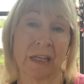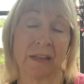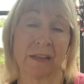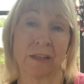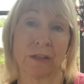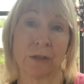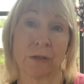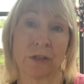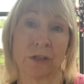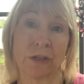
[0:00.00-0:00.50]
that
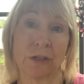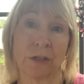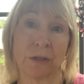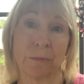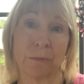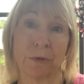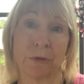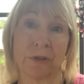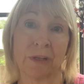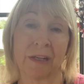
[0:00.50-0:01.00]
you can
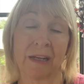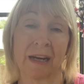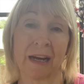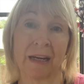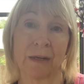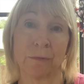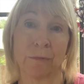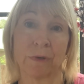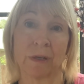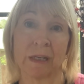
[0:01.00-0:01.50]

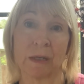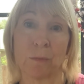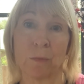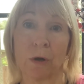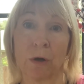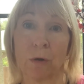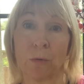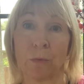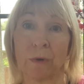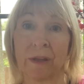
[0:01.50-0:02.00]
communicate really
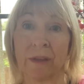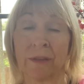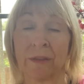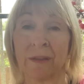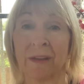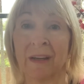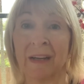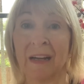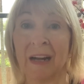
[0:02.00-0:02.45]
well with,